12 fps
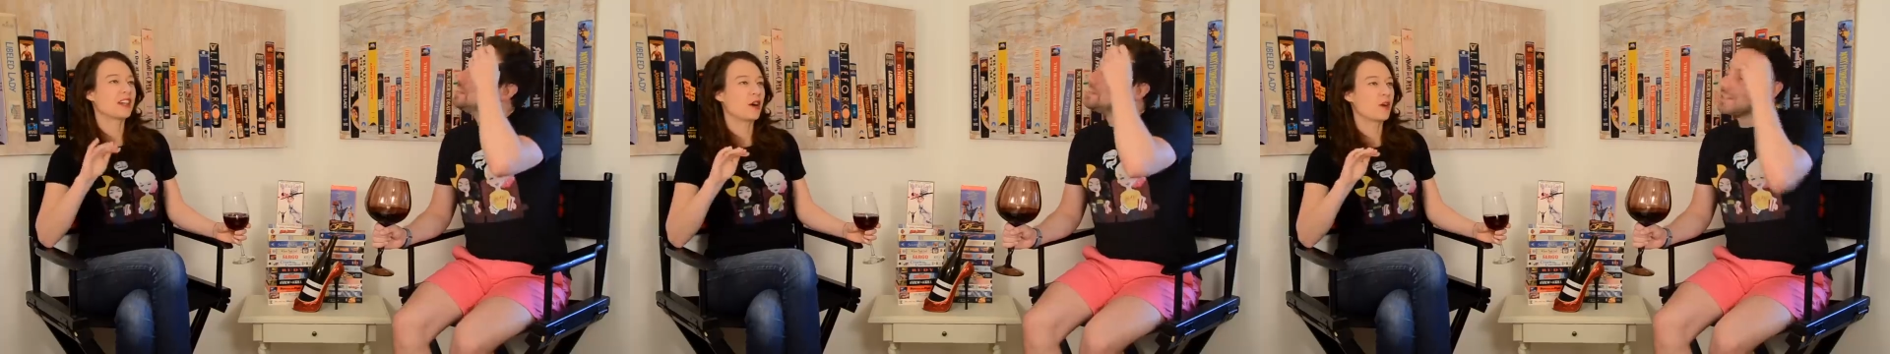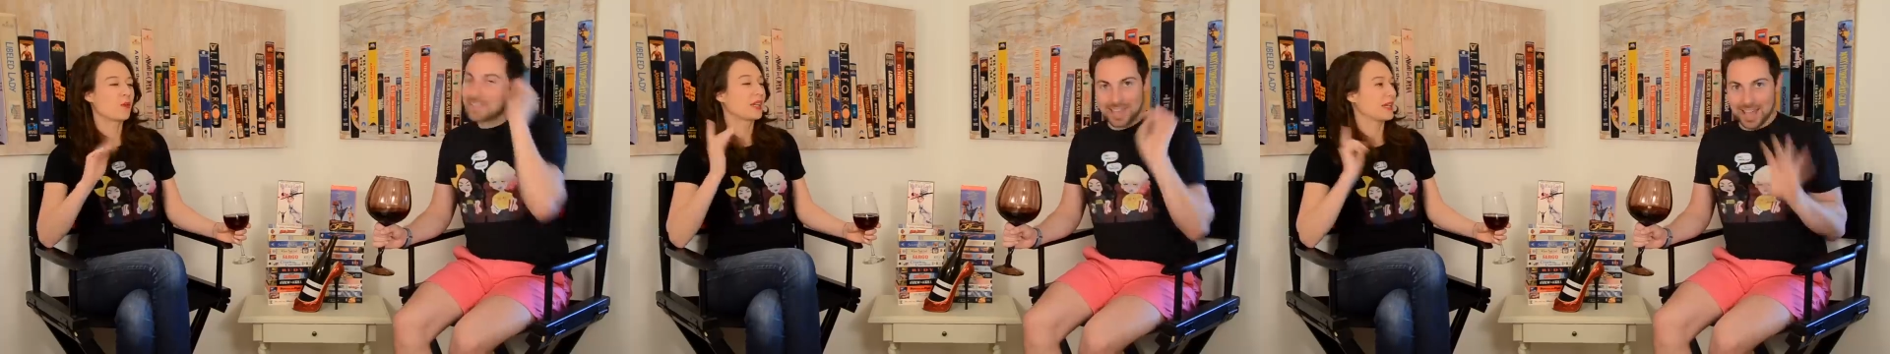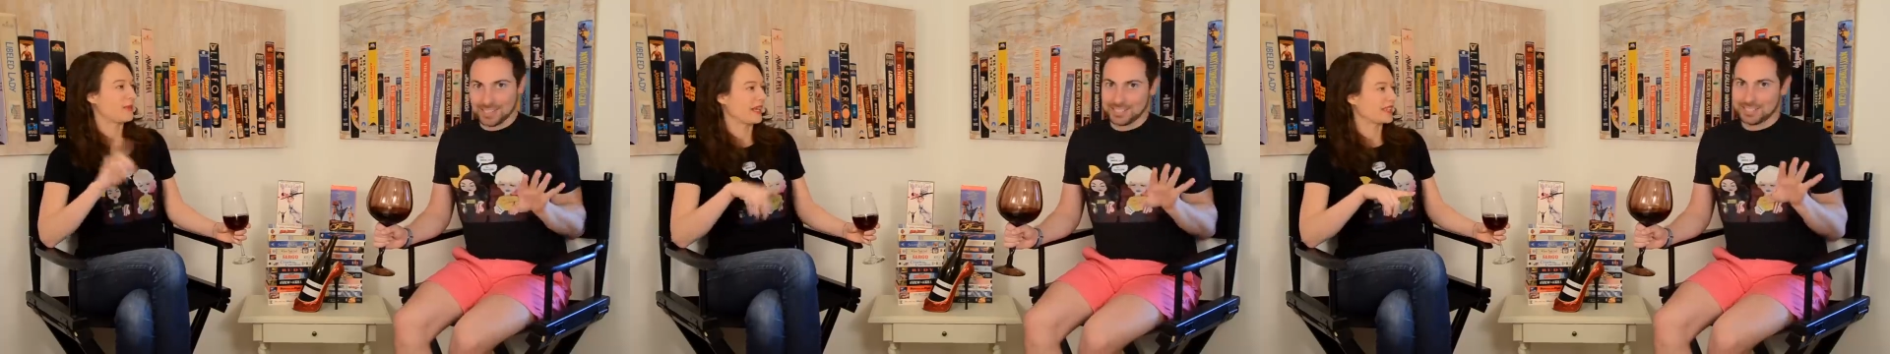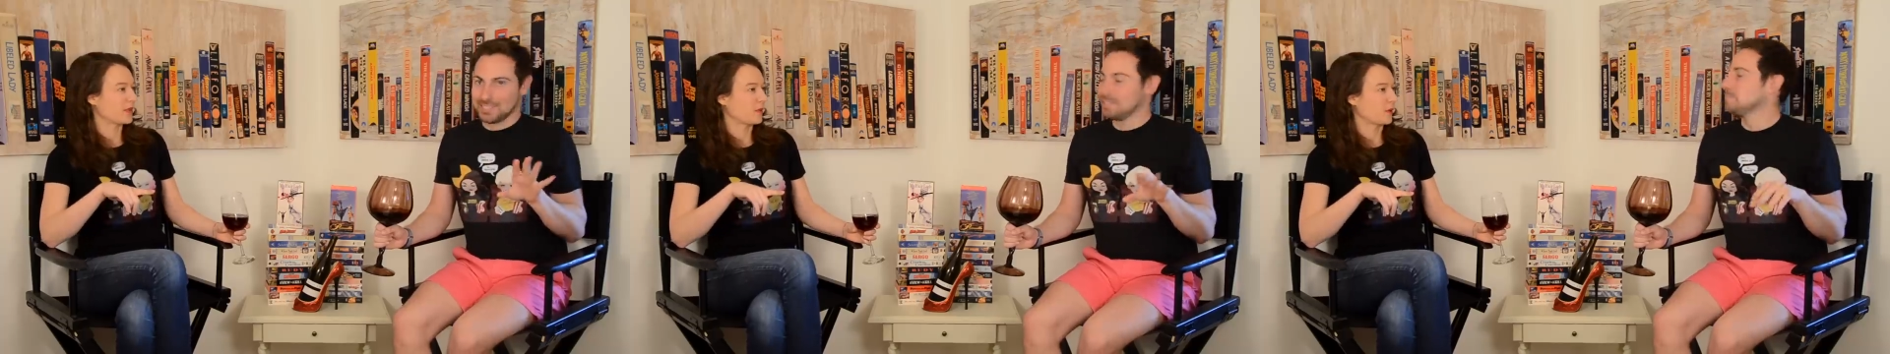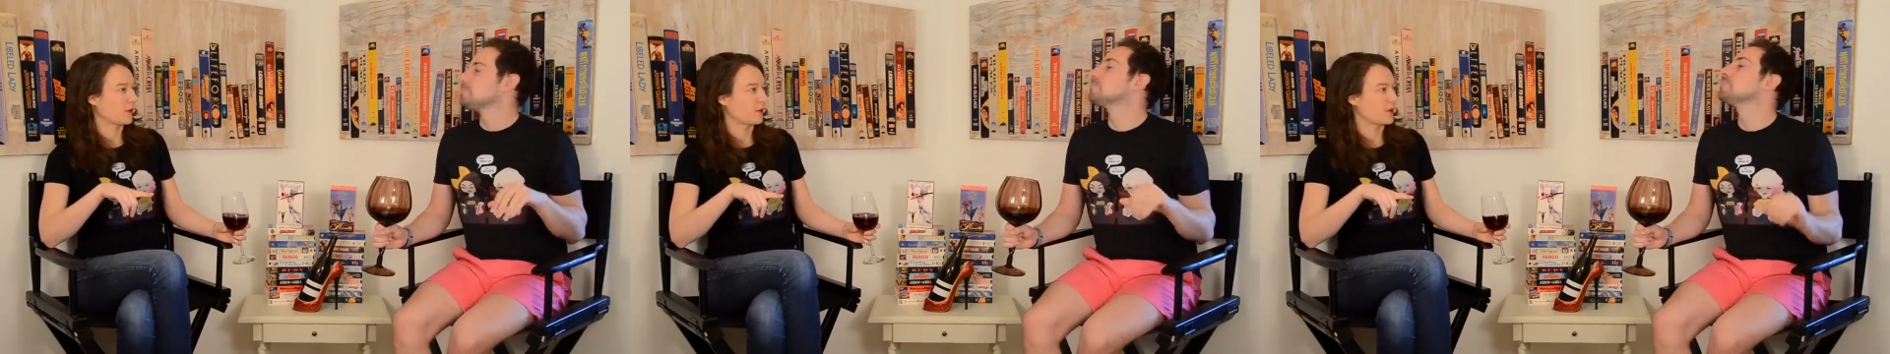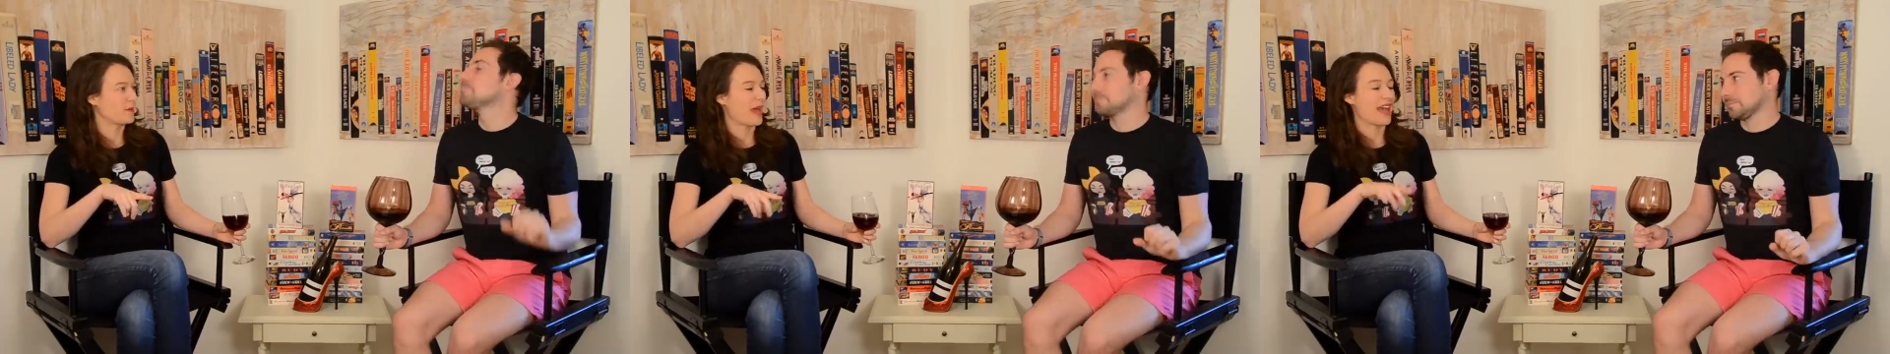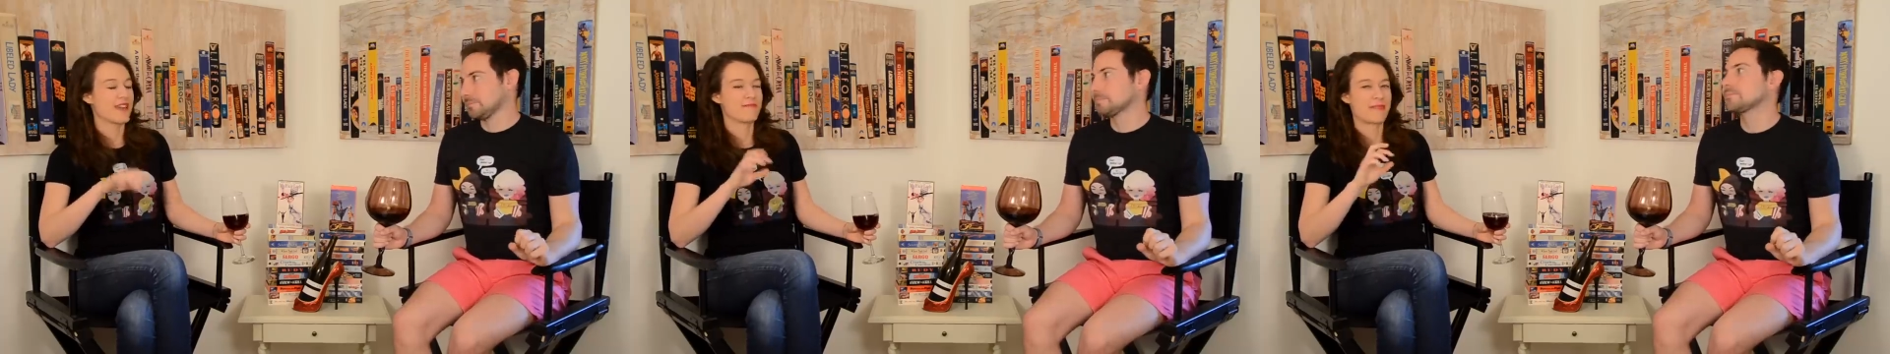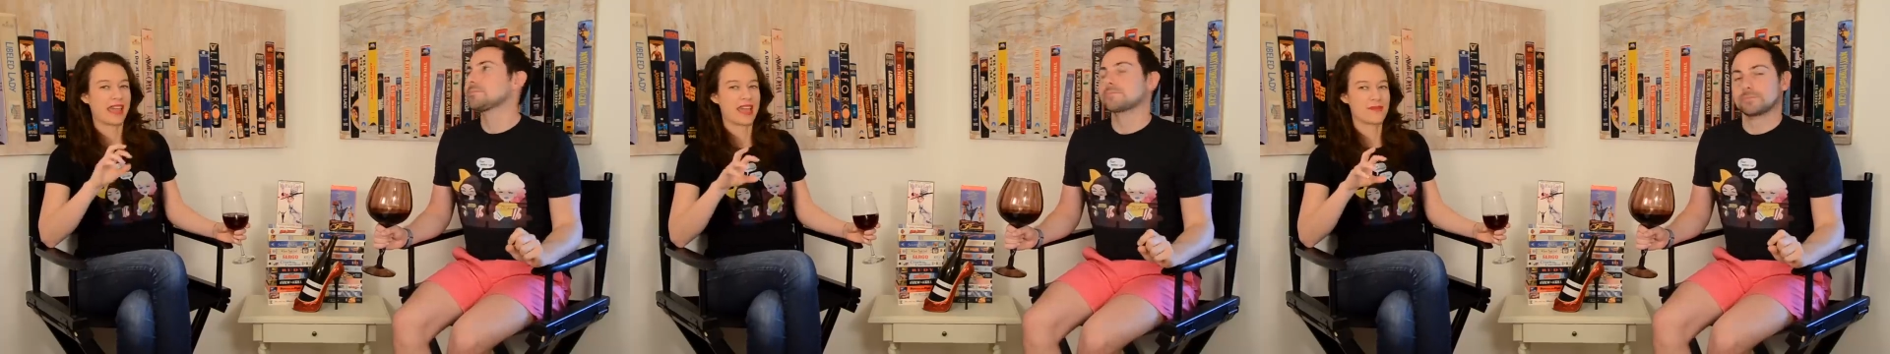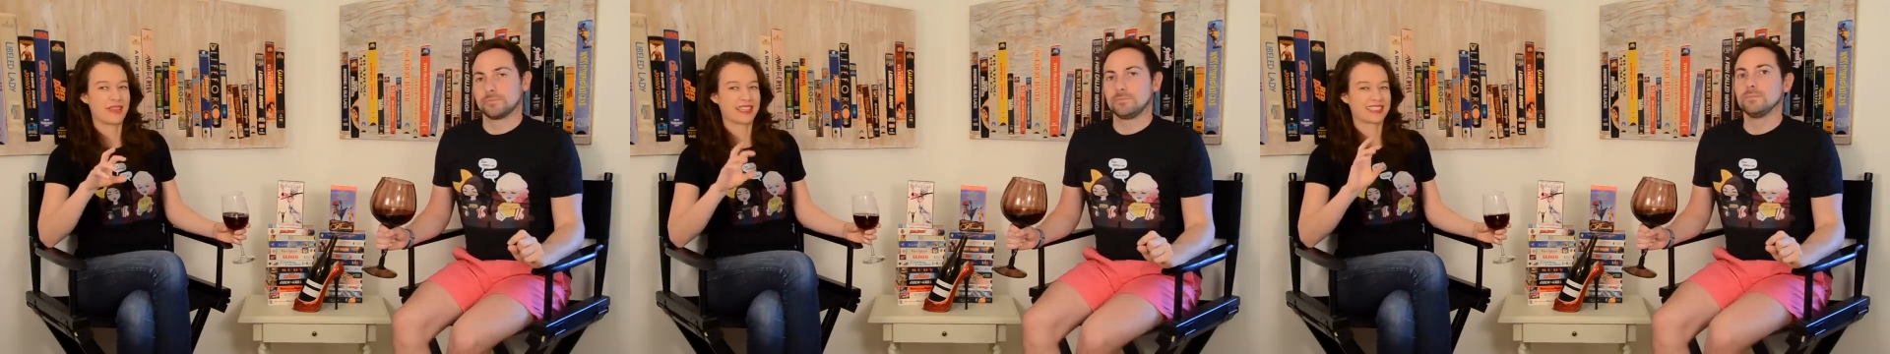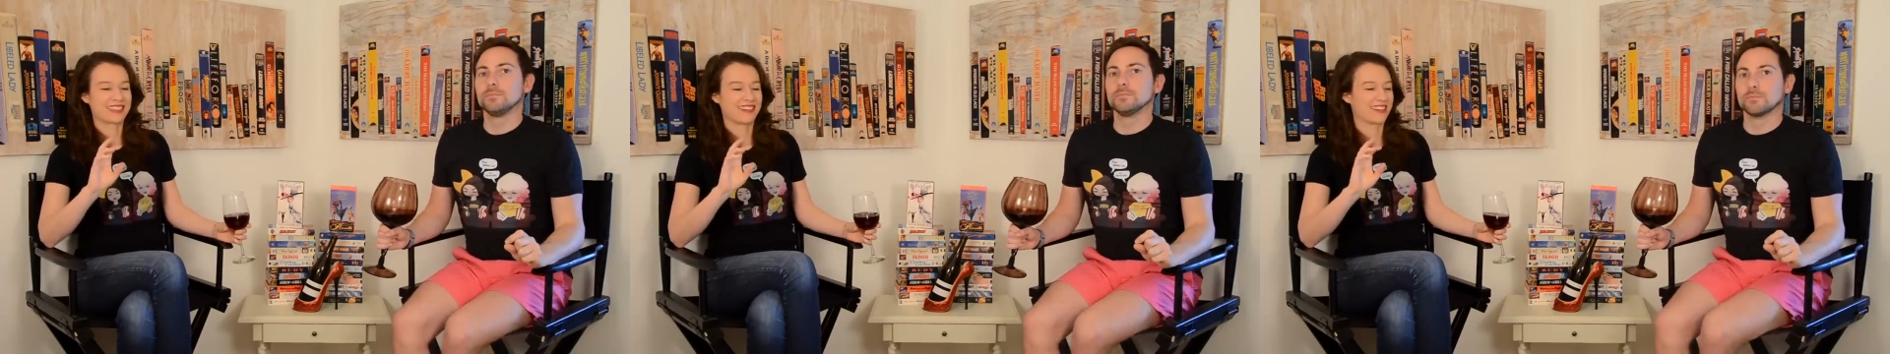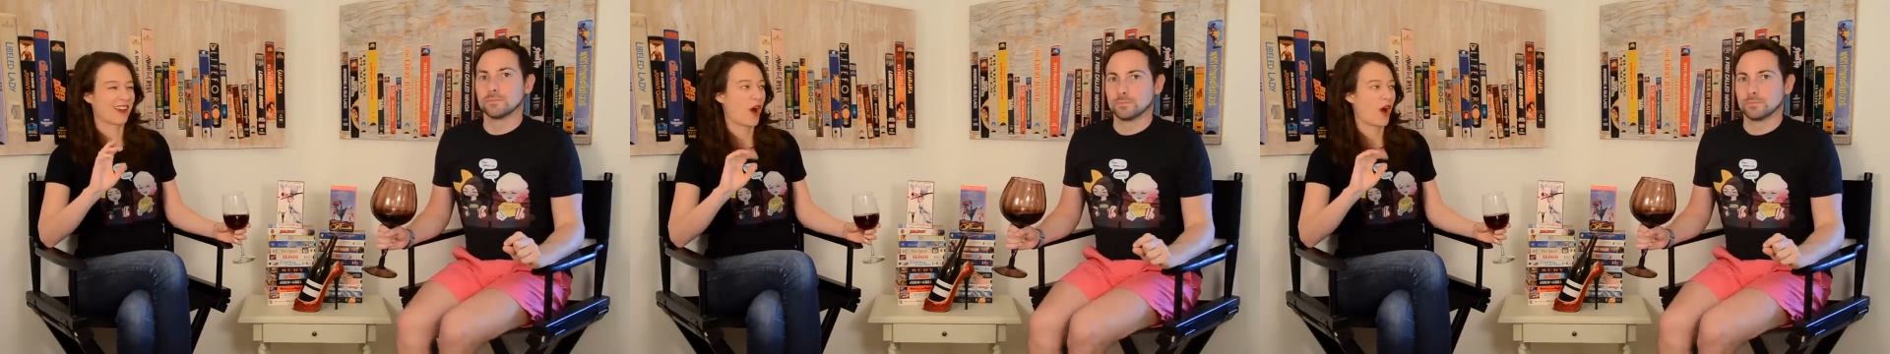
Speaker 1: so we get back to the workroom and Mayhem has gone